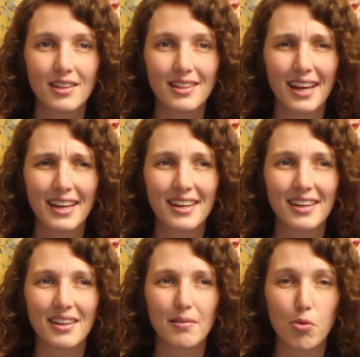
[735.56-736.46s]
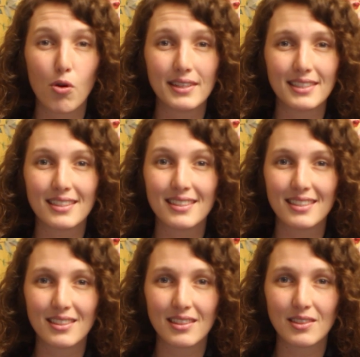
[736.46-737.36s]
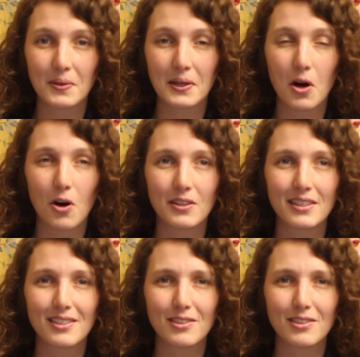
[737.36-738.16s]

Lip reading: Like poison is what gall is.